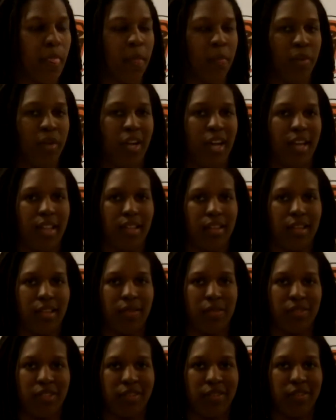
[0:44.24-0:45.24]
But I think it
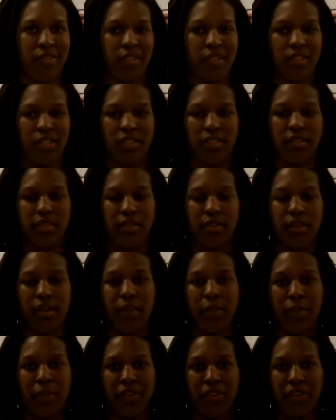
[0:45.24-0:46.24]
was definitely just
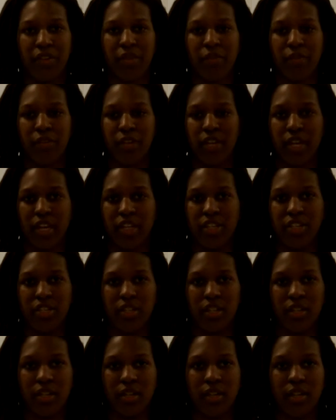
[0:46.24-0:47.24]
a
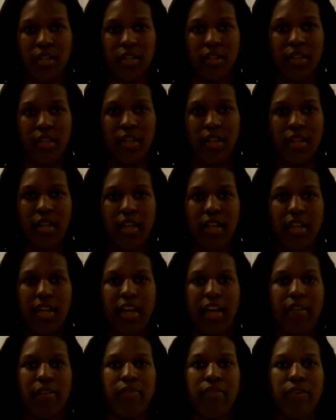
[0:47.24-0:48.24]
miscommunication,
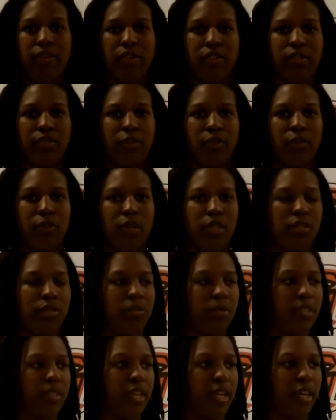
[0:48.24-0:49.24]
lack of focus for one
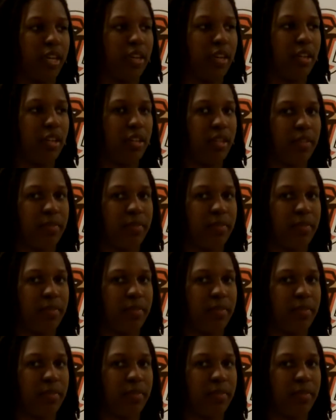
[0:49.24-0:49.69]
split second.